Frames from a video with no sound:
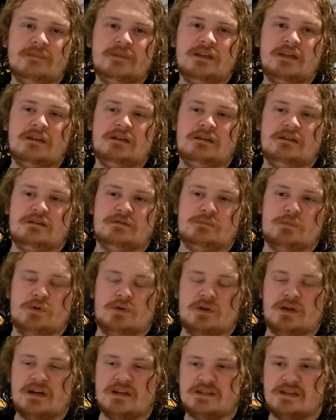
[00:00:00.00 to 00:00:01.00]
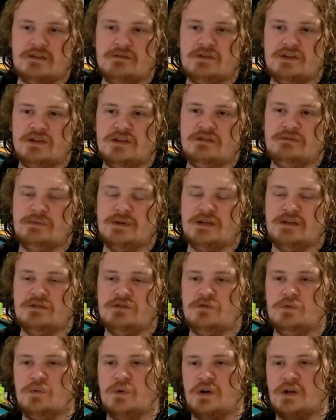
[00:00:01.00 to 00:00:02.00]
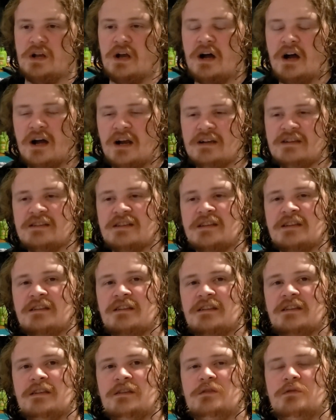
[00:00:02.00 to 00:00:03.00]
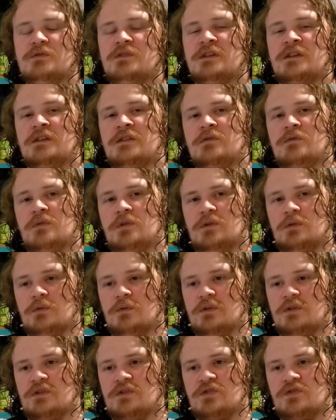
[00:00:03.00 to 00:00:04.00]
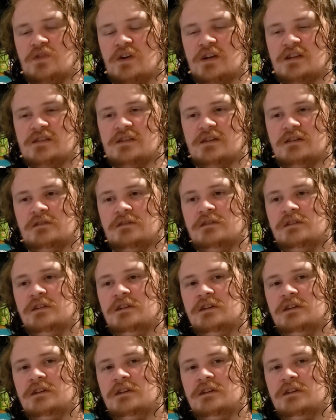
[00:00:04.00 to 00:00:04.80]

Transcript: is more cost heavy is because you are constantly using Gridora's stride skill.